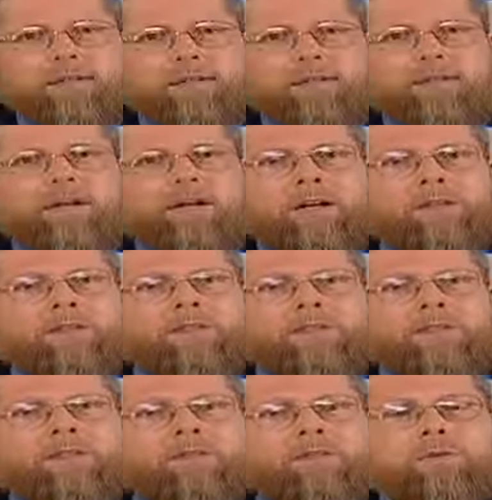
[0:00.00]
not
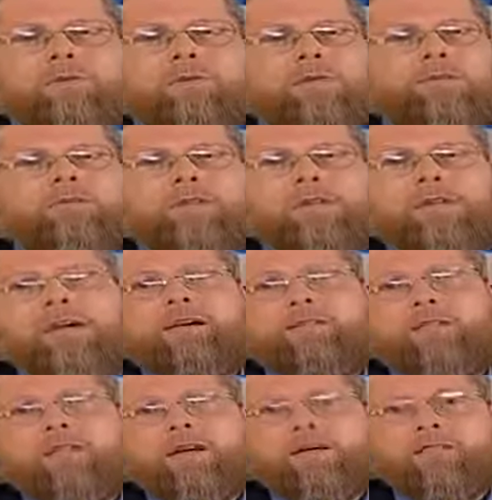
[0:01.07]
through living
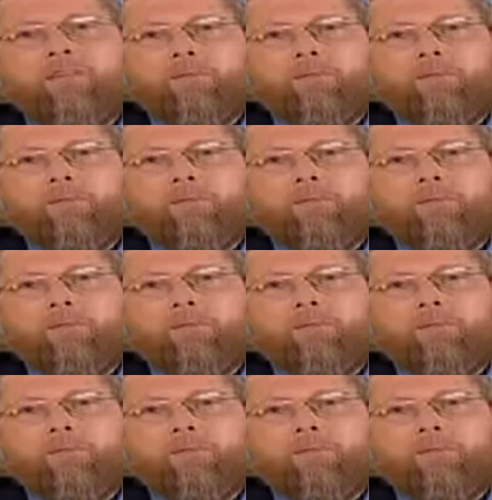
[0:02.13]
life as